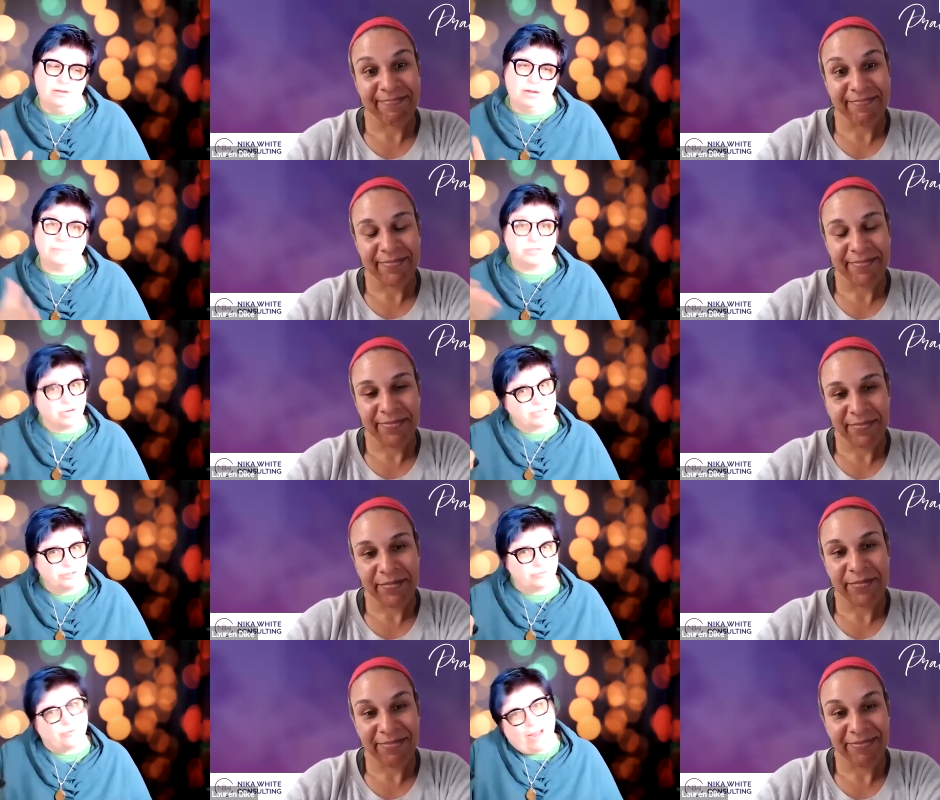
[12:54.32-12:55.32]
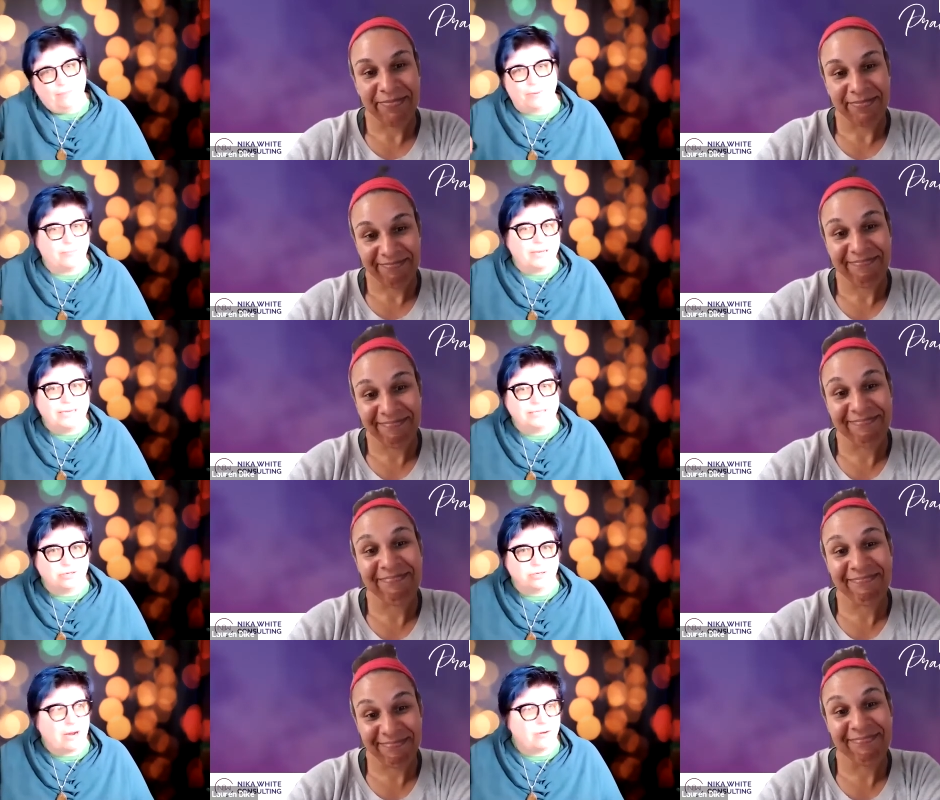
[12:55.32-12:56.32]
Speaker 1: I'm sorry too, right? But we mm-hmm.
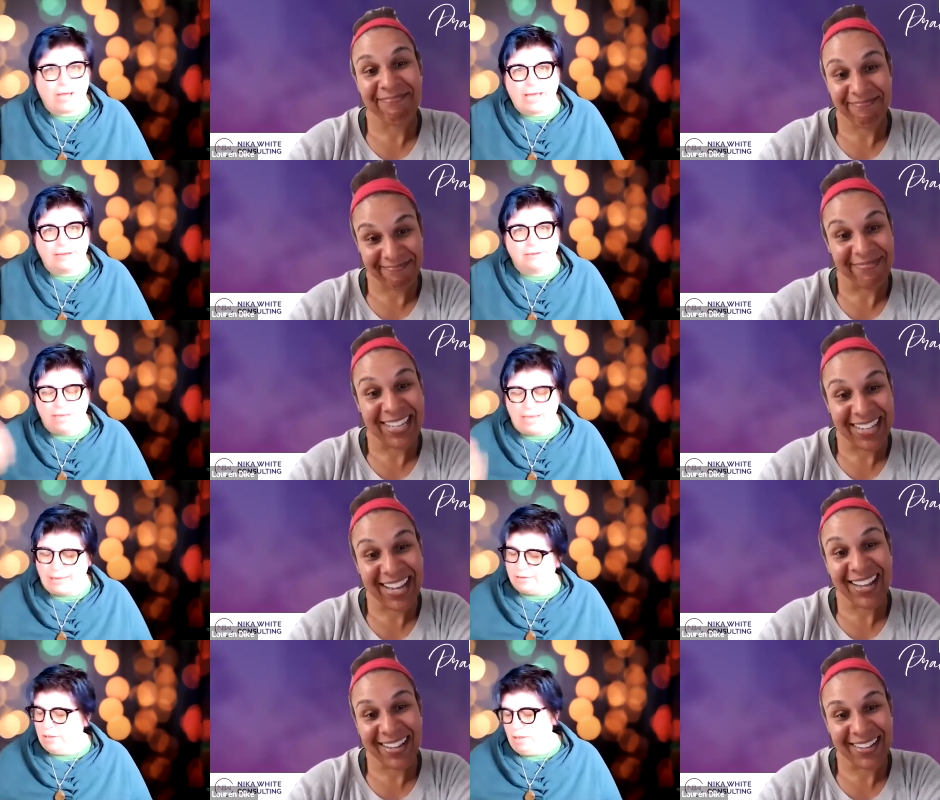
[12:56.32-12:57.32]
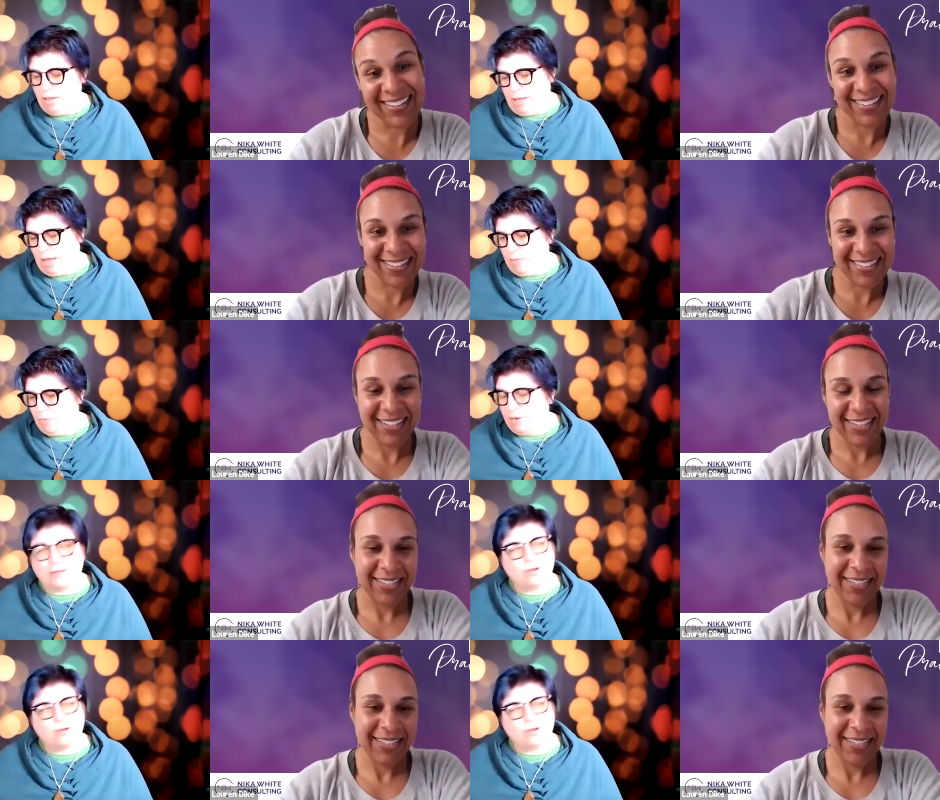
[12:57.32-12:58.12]
turned out okay. And yeah. uh, one of the